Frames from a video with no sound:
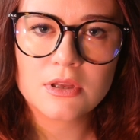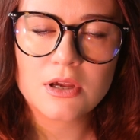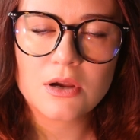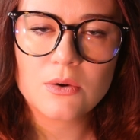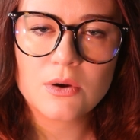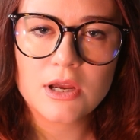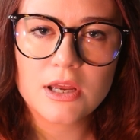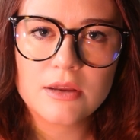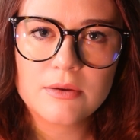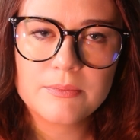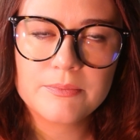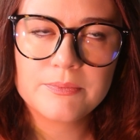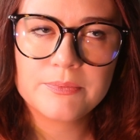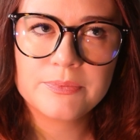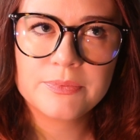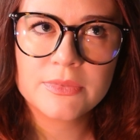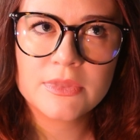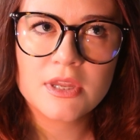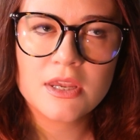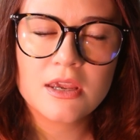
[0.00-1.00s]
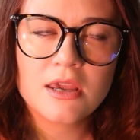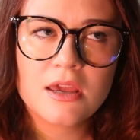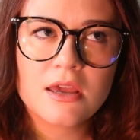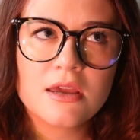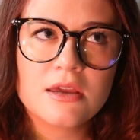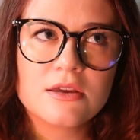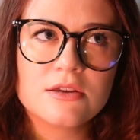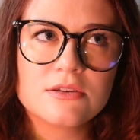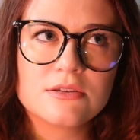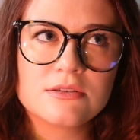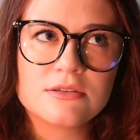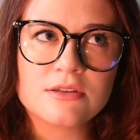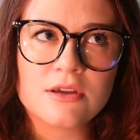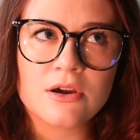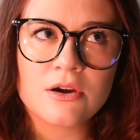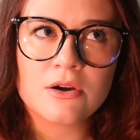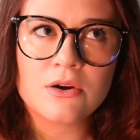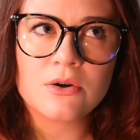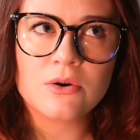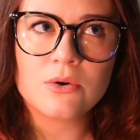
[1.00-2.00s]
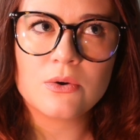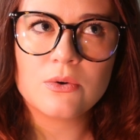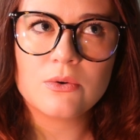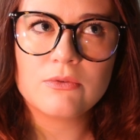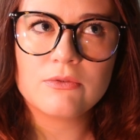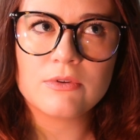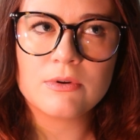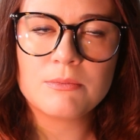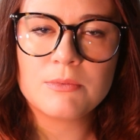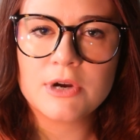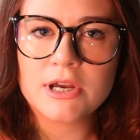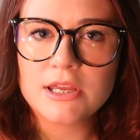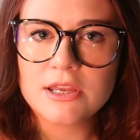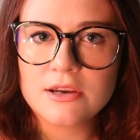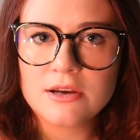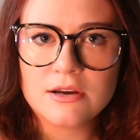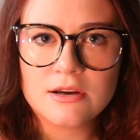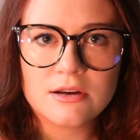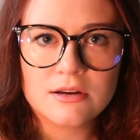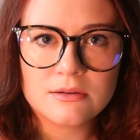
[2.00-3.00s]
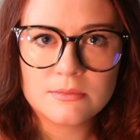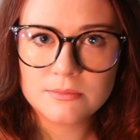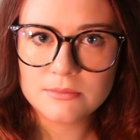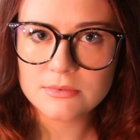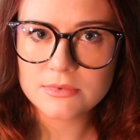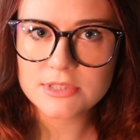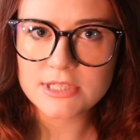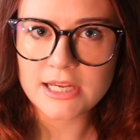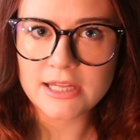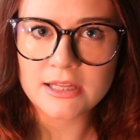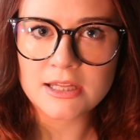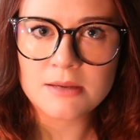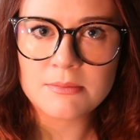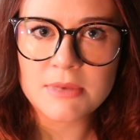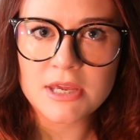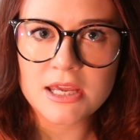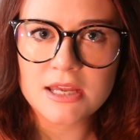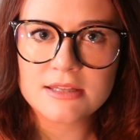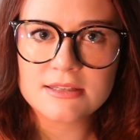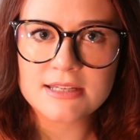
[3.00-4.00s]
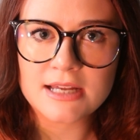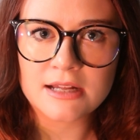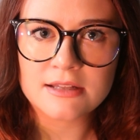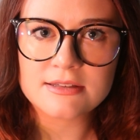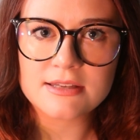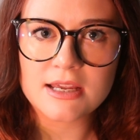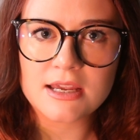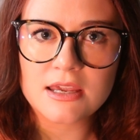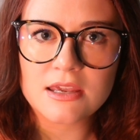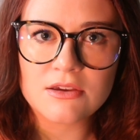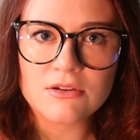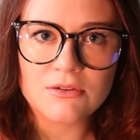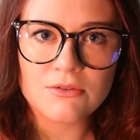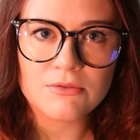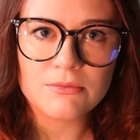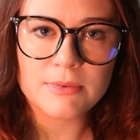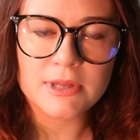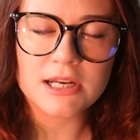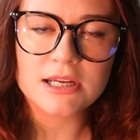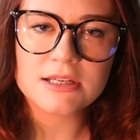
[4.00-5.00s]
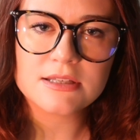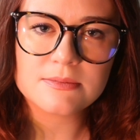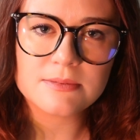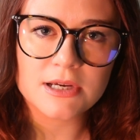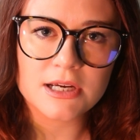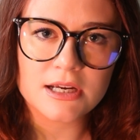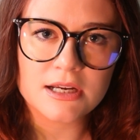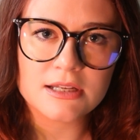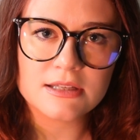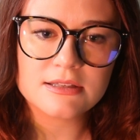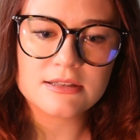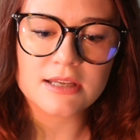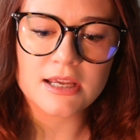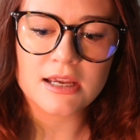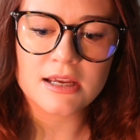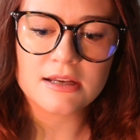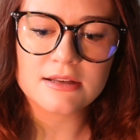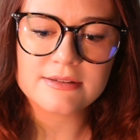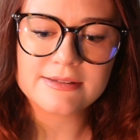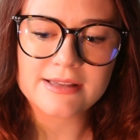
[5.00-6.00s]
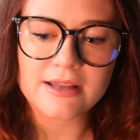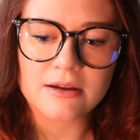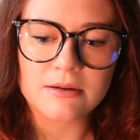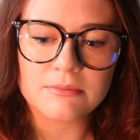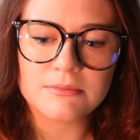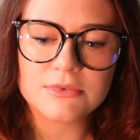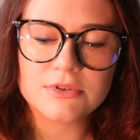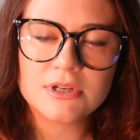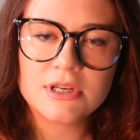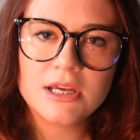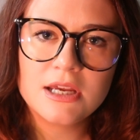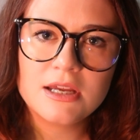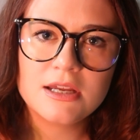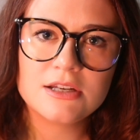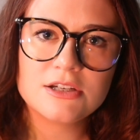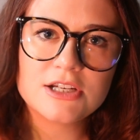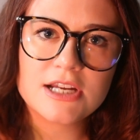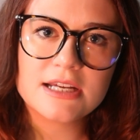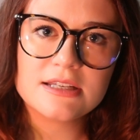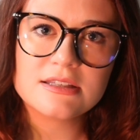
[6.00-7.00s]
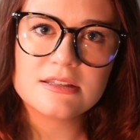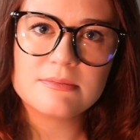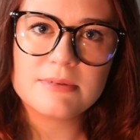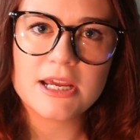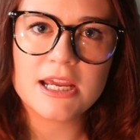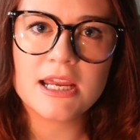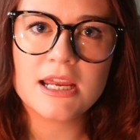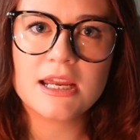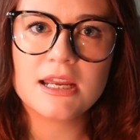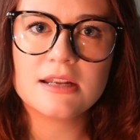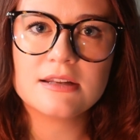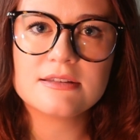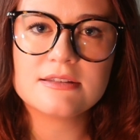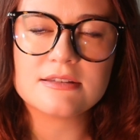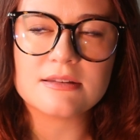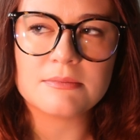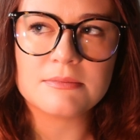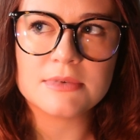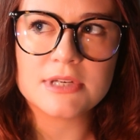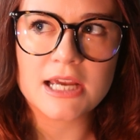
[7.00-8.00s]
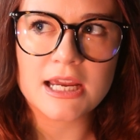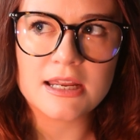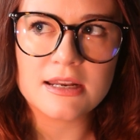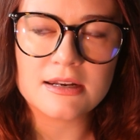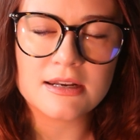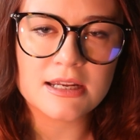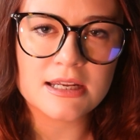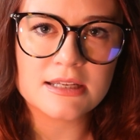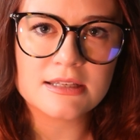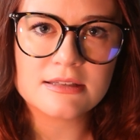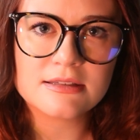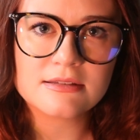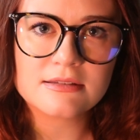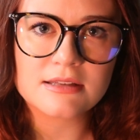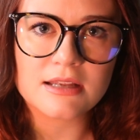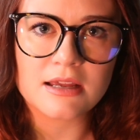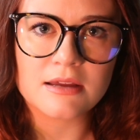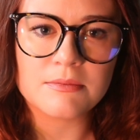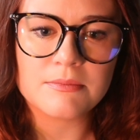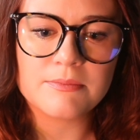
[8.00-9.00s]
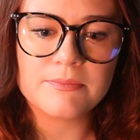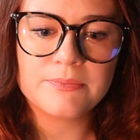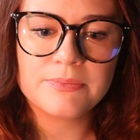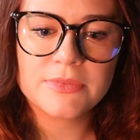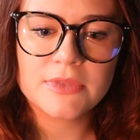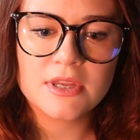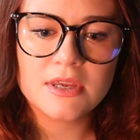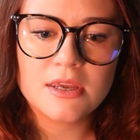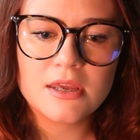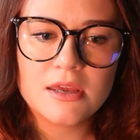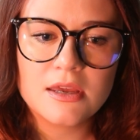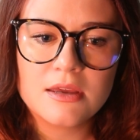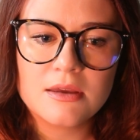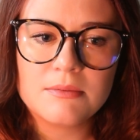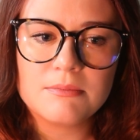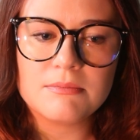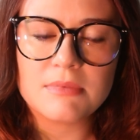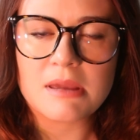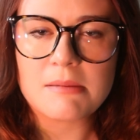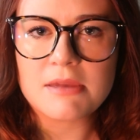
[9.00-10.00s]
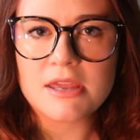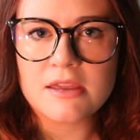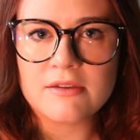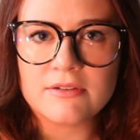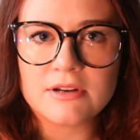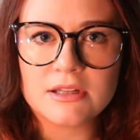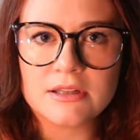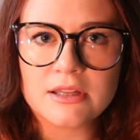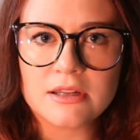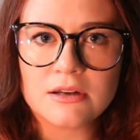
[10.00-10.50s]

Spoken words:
Okay. So from what you're telling me, it sounds like you've been experiencing some chest pain, some tightness, maybe even a